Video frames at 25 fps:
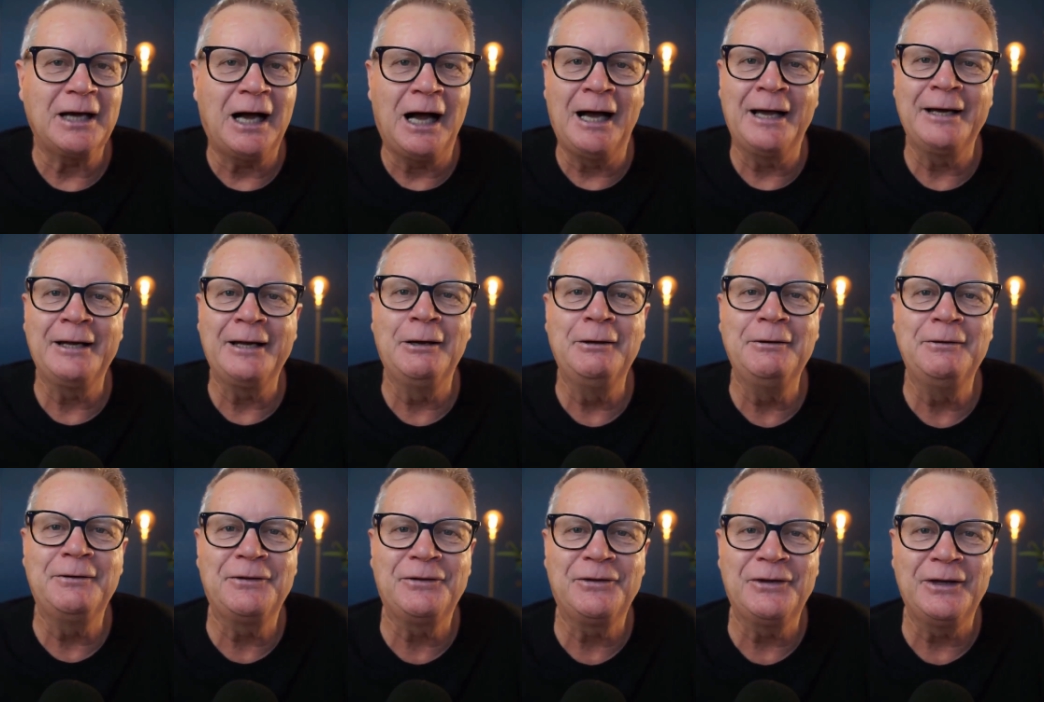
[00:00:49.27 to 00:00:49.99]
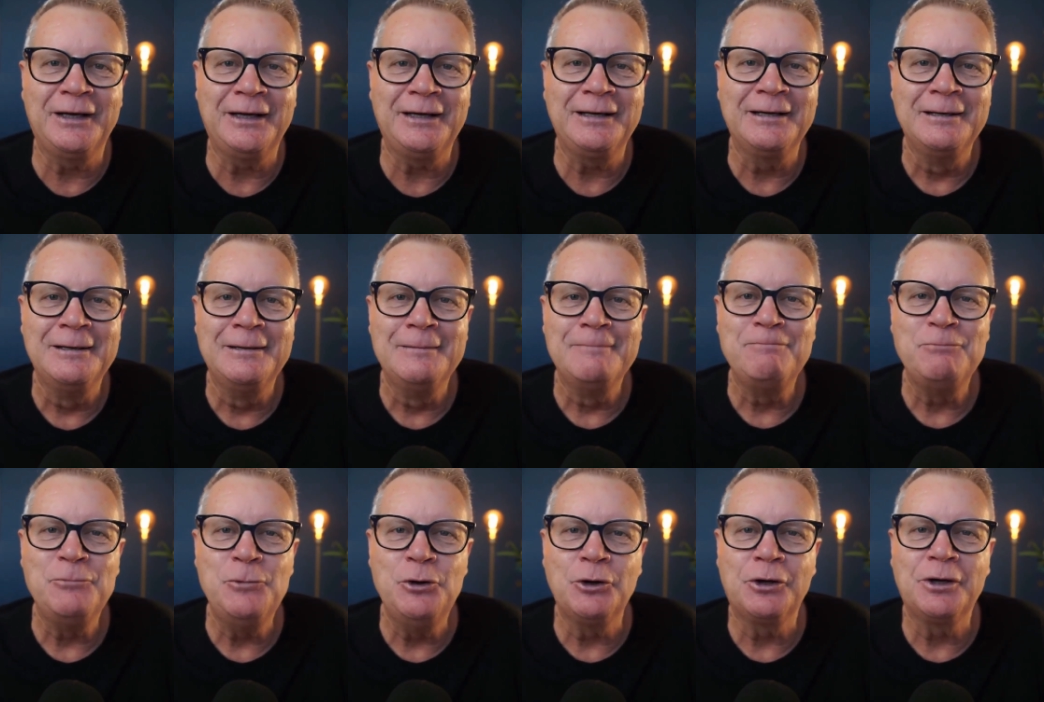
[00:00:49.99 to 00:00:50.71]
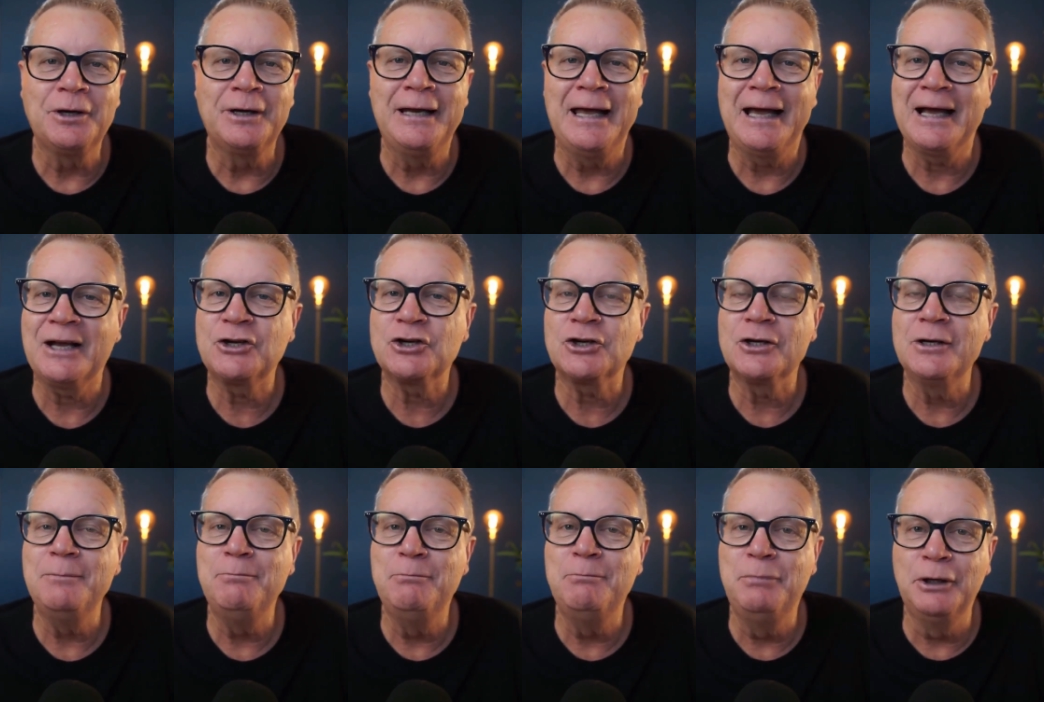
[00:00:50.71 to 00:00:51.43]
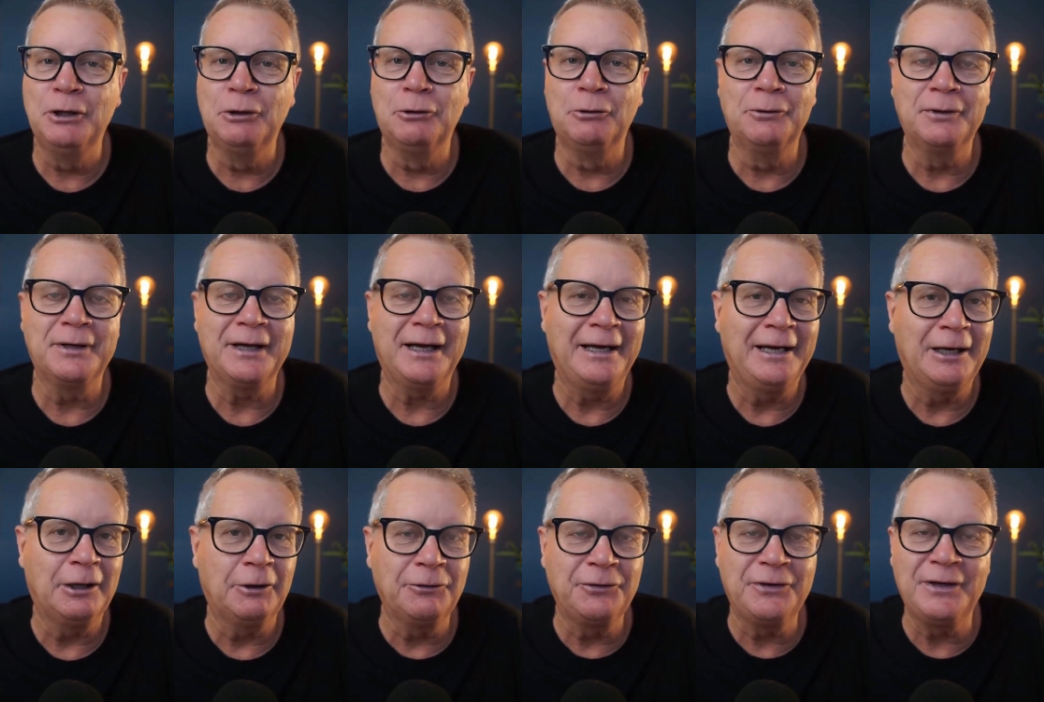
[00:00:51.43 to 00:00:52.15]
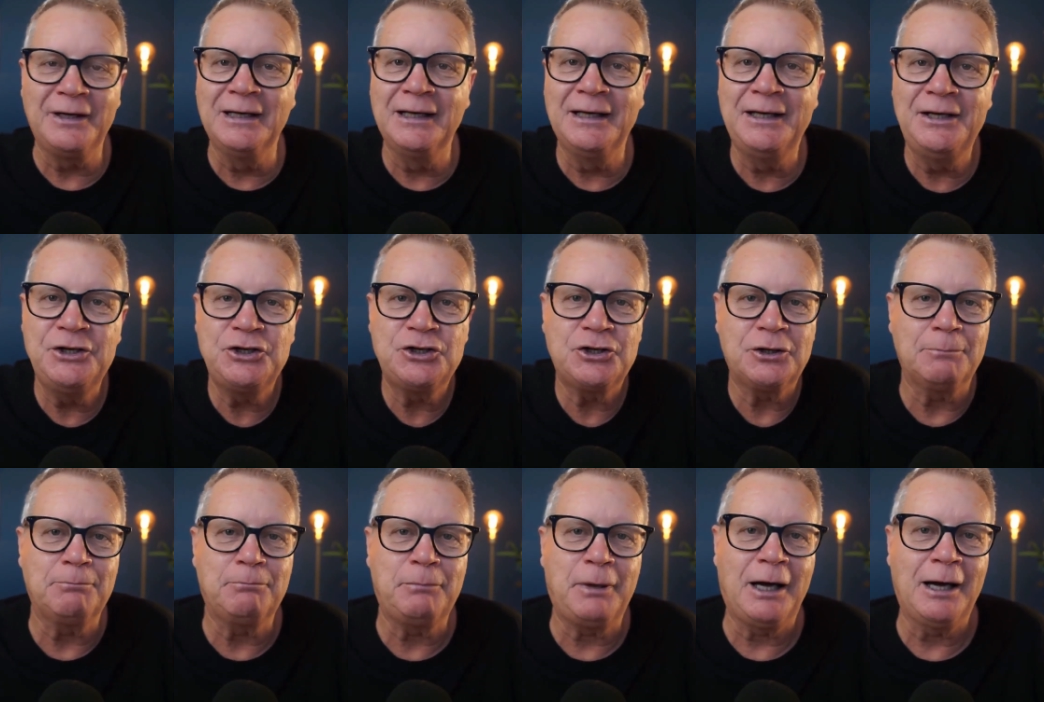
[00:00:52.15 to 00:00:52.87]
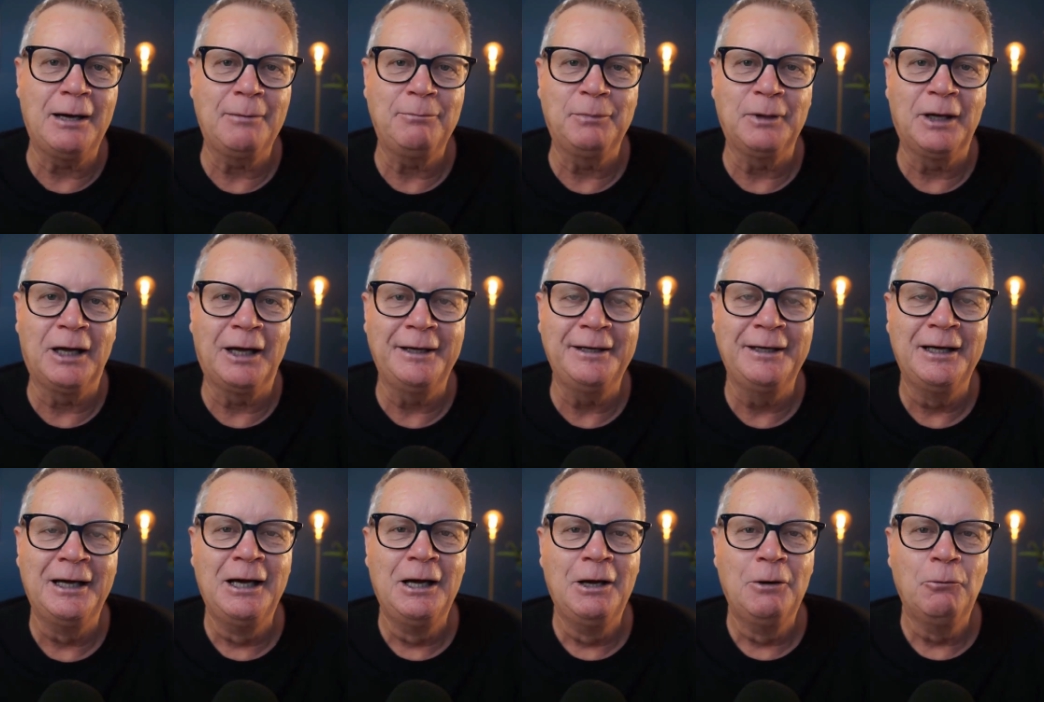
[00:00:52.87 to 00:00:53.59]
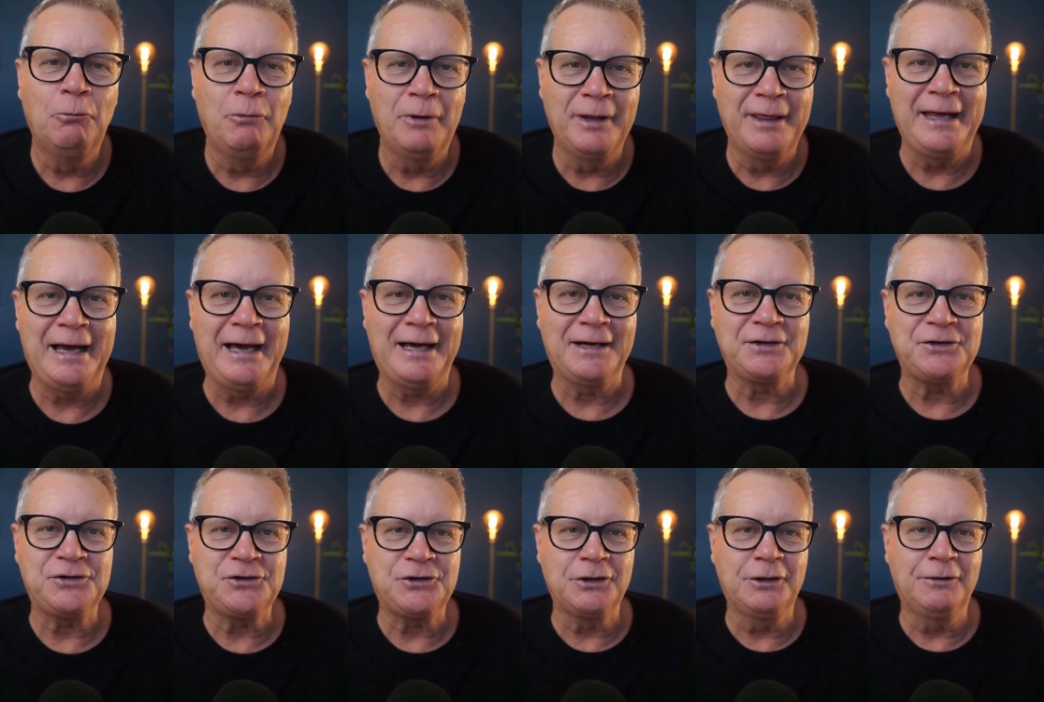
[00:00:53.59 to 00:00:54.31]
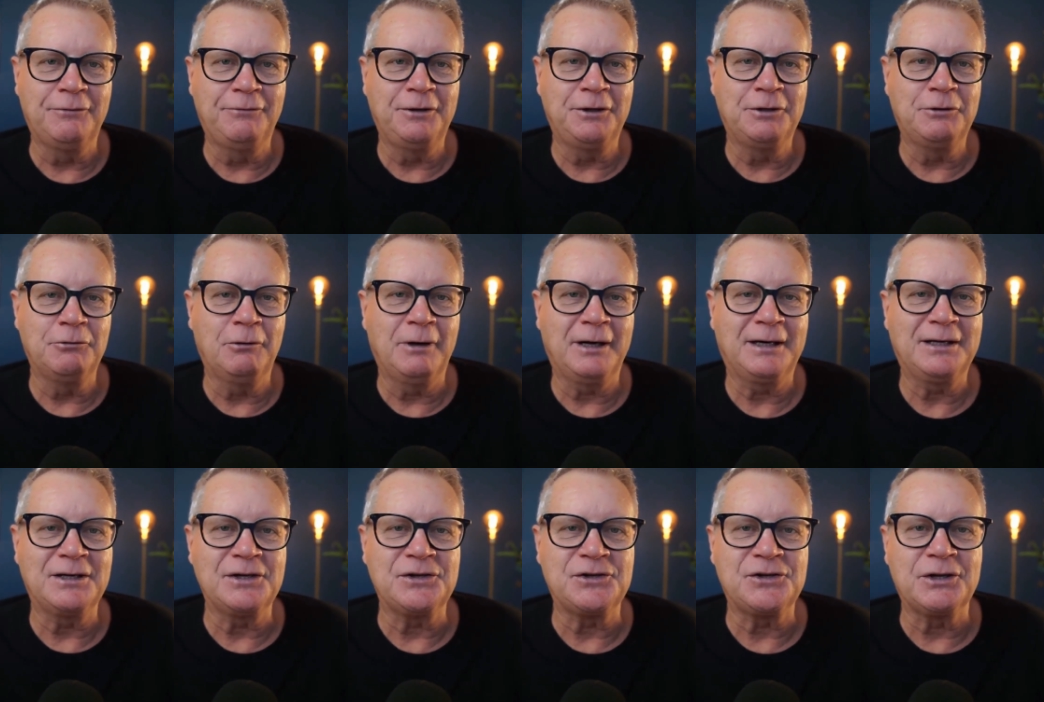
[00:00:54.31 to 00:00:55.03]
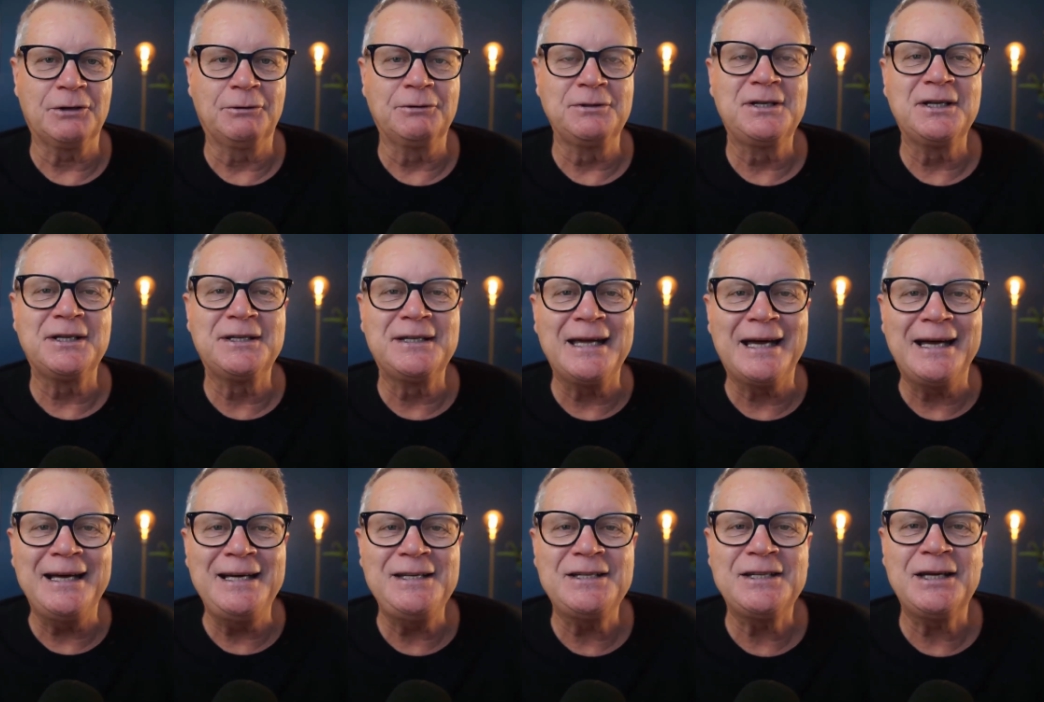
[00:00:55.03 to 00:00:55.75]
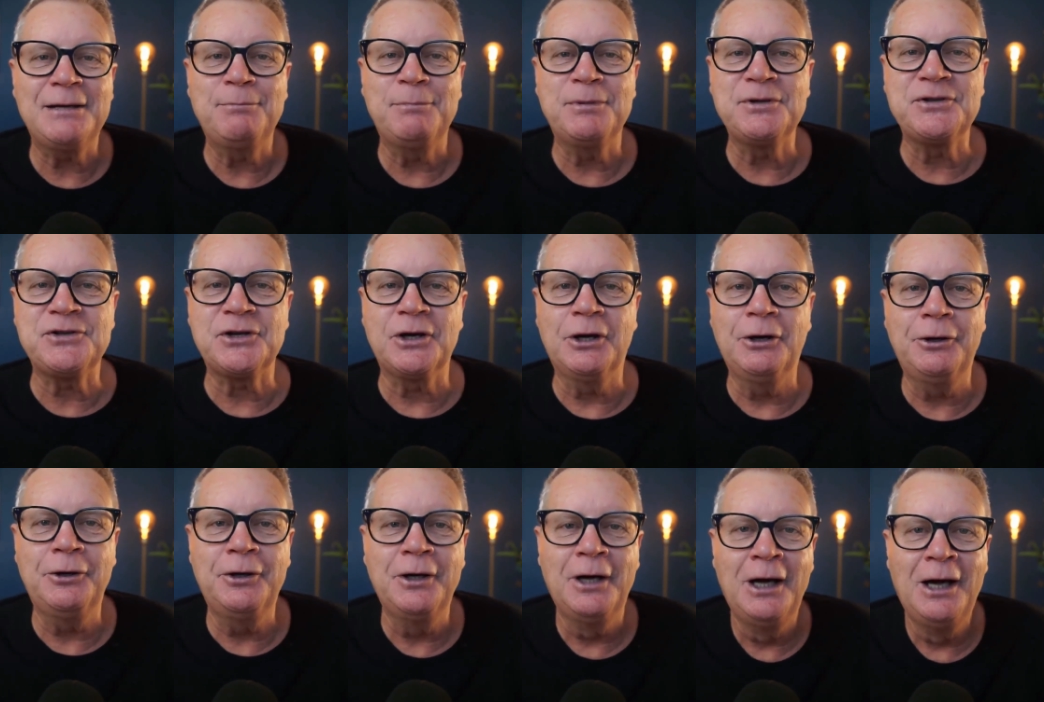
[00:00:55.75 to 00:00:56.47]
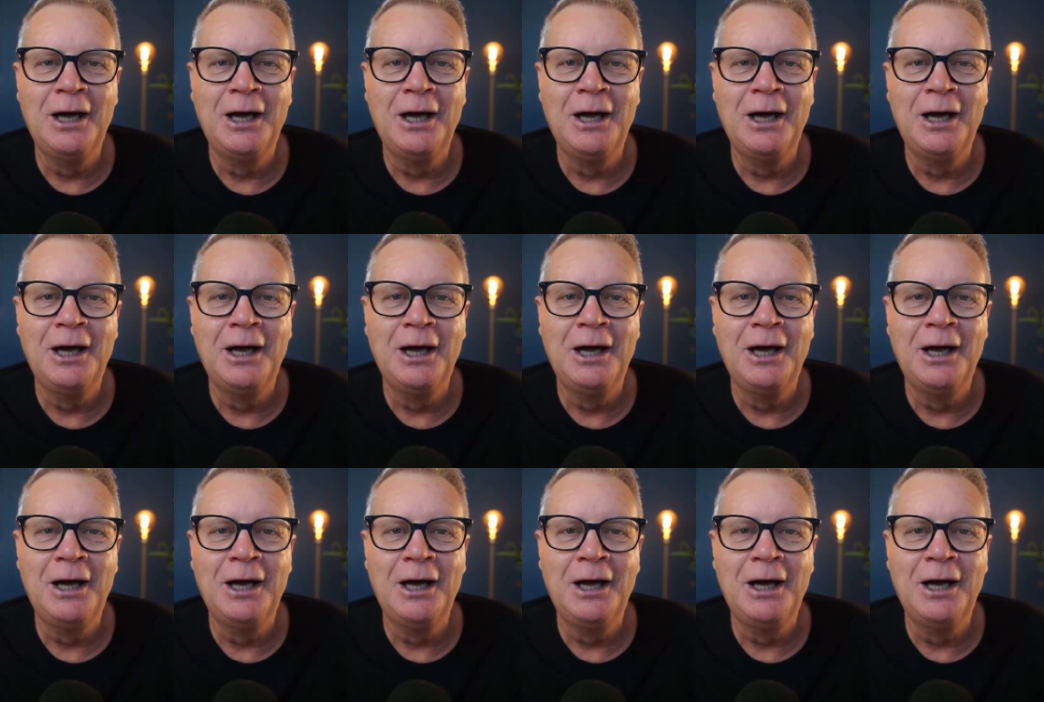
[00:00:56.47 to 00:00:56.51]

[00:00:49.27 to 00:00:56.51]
I don't think you can actually build a healthy leadership pipeline without a serving director. So, in today's episode,